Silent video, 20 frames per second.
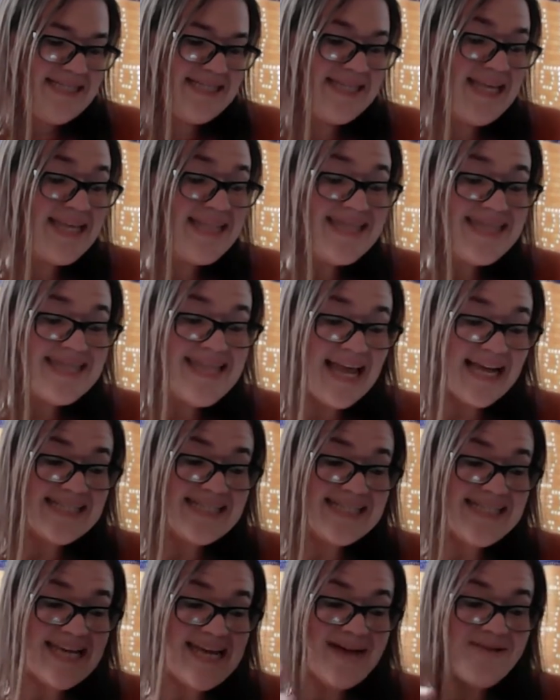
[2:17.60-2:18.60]
next
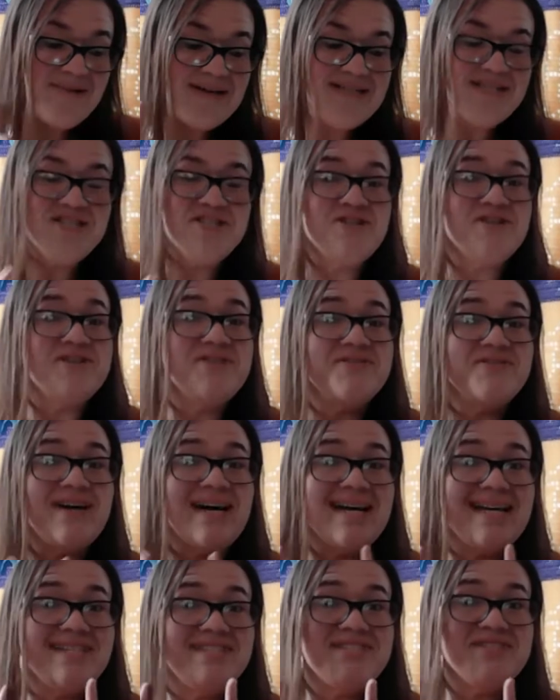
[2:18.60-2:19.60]
thing I want to show you,
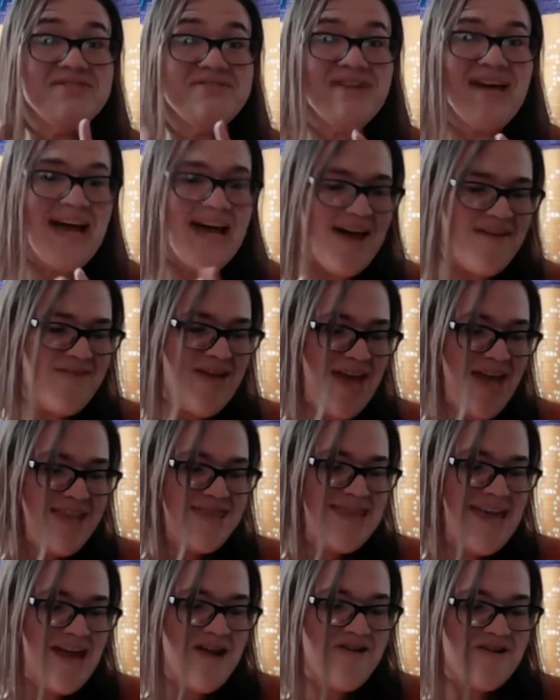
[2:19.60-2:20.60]
I do have,
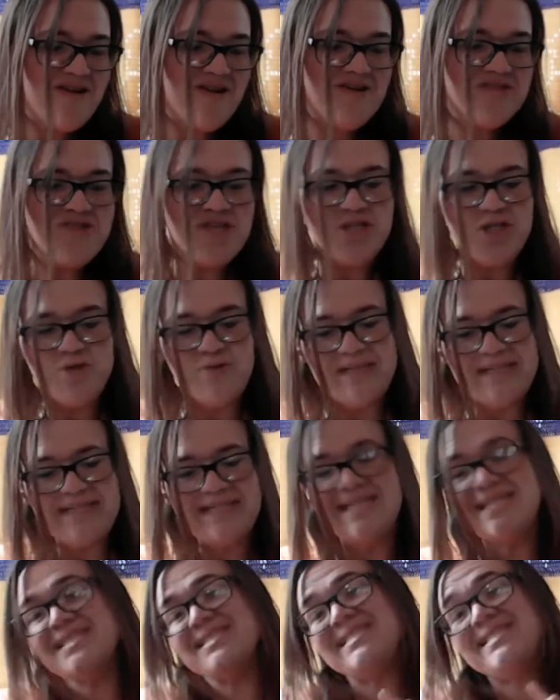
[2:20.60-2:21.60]
they are called the
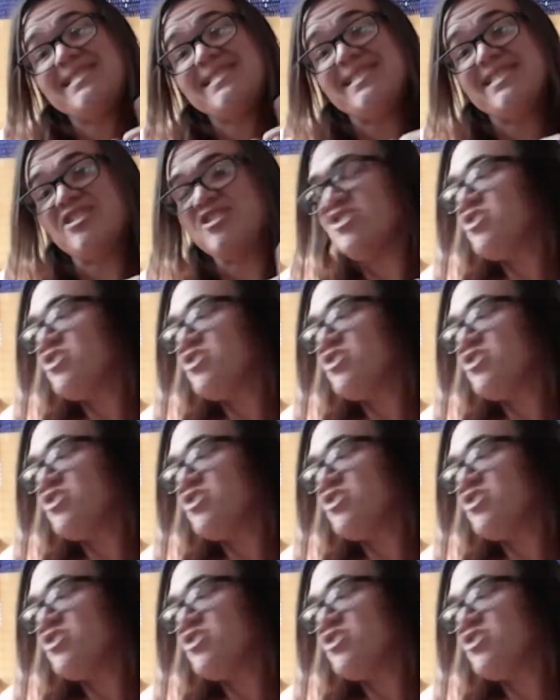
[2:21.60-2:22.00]
Twisted Sister